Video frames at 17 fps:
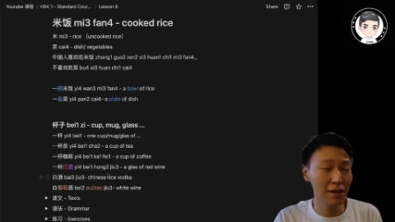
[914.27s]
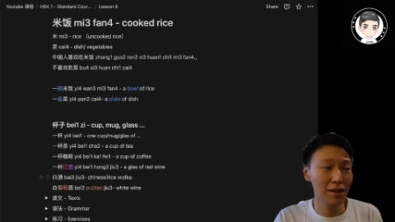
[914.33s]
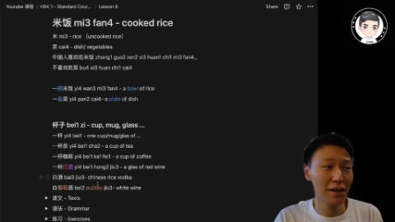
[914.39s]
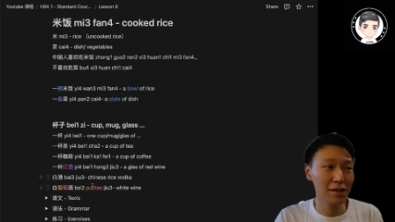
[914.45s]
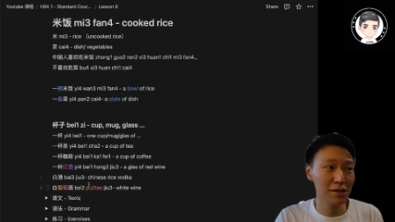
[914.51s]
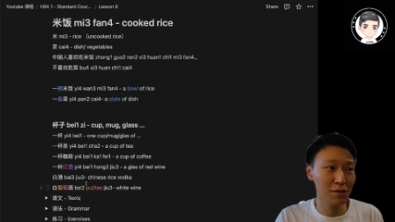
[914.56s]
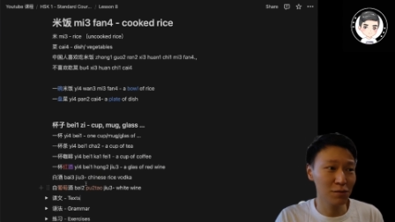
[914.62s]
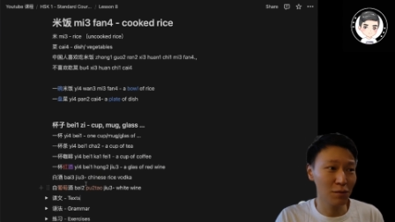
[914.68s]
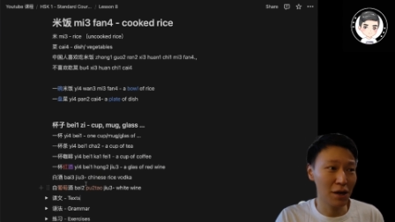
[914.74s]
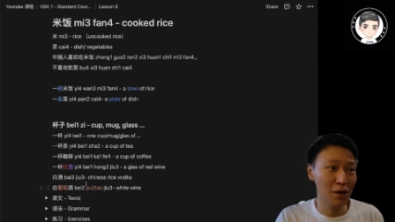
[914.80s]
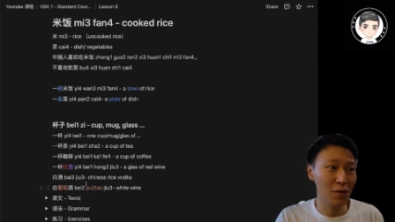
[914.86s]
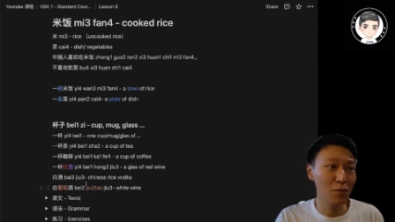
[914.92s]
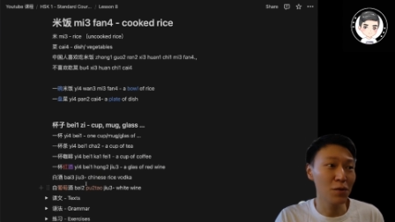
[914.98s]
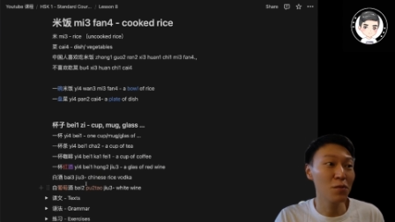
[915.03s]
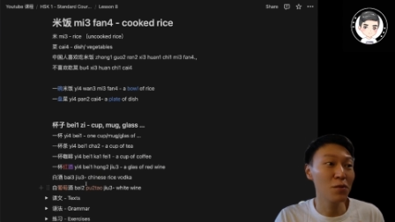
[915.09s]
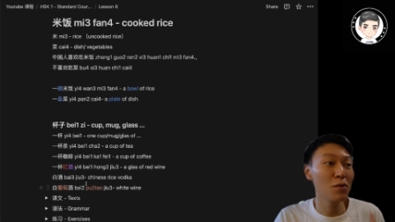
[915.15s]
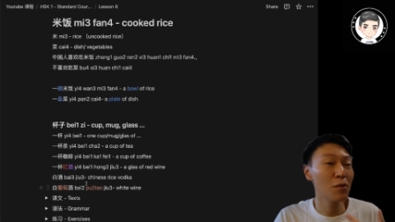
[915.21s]
That is why
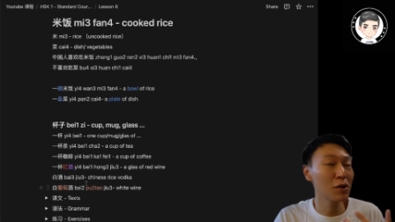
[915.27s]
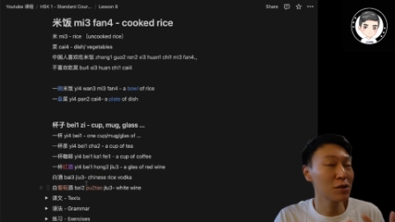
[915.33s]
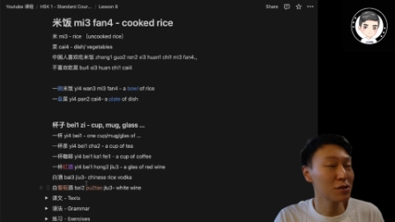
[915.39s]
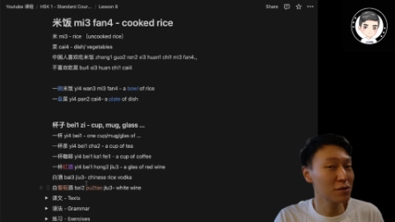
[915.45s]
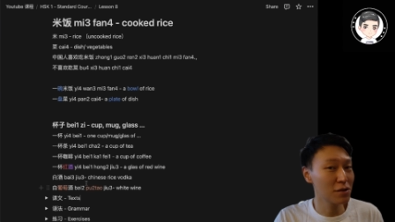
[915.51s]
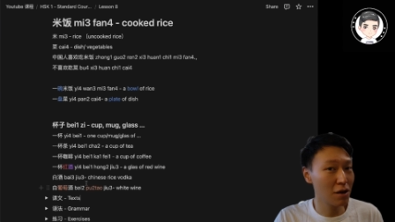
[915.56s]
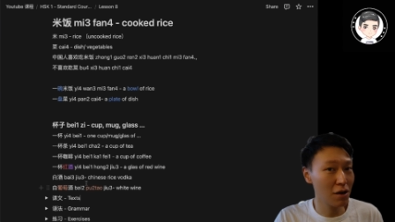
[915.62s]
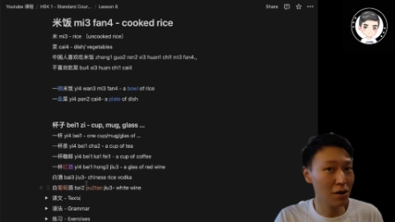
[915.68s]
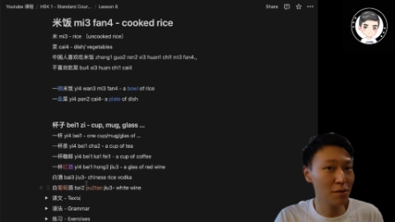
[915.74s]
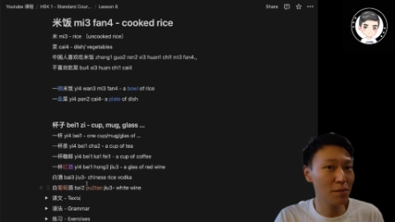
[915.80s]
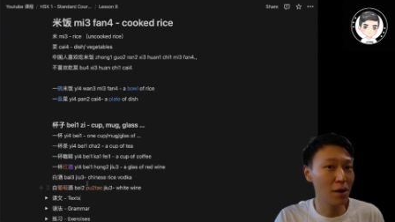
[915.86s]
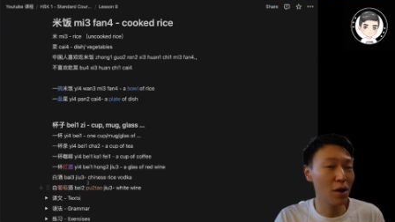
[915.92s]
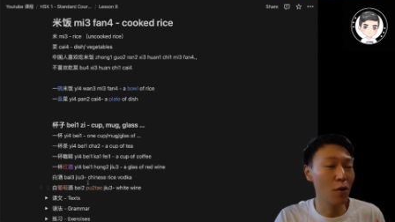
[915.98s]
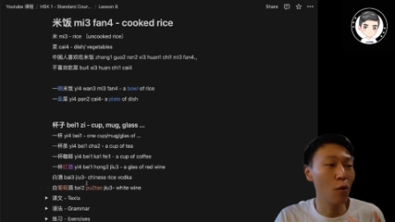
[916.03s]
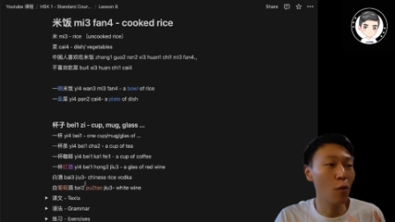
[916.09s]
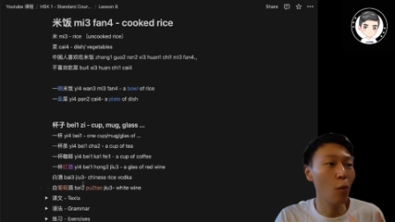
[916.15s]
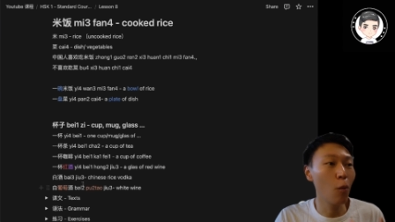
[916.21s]
when we want to talk
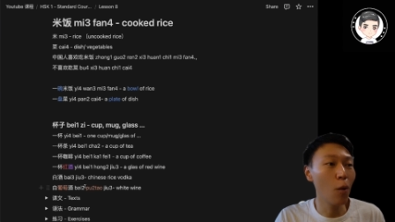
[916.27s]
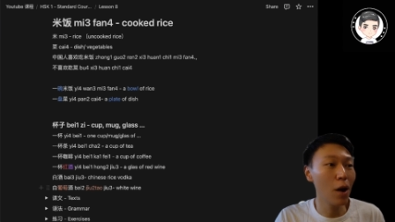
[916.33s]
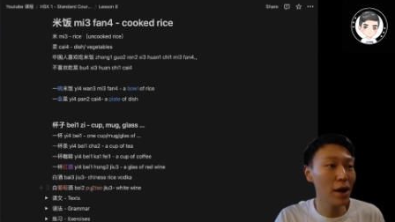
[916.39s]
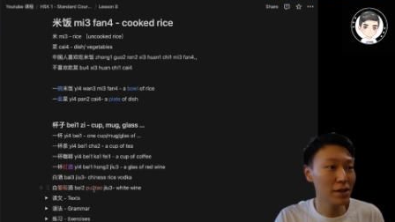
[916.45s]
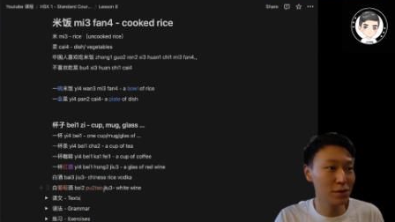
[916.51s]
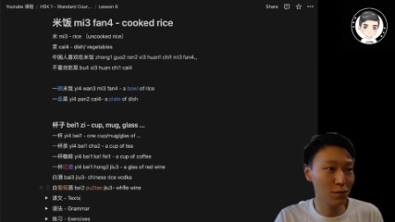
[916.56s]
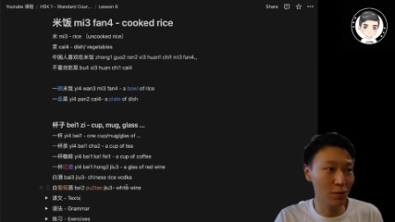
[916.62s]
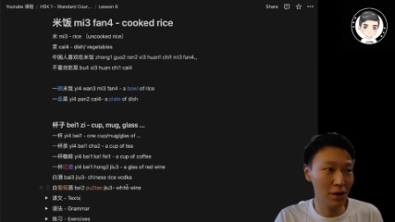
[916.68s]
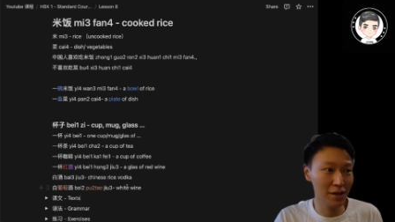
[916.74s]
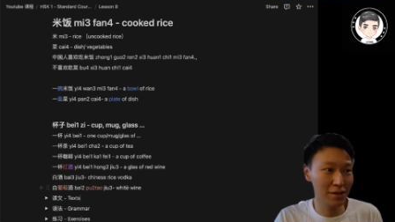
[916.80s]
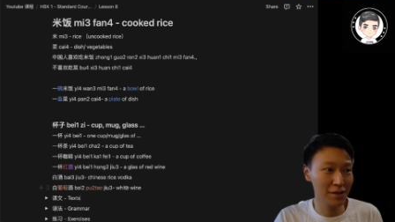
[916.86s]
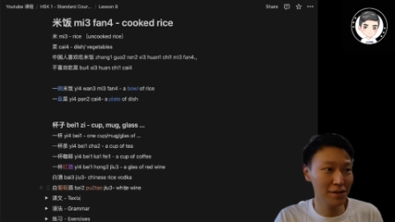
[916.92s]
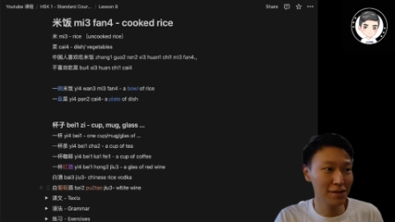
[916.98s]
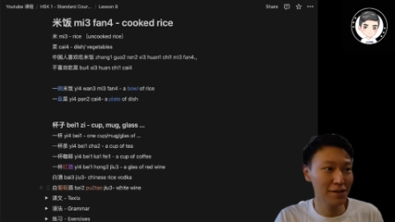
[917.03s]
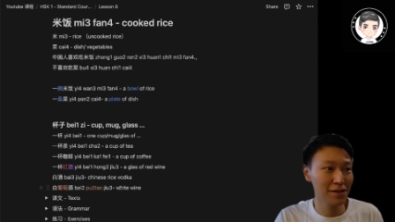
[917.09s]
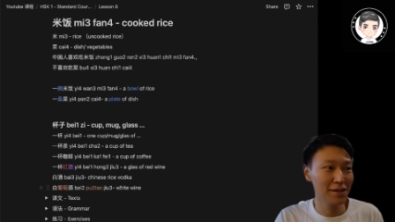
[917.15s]
about white wine,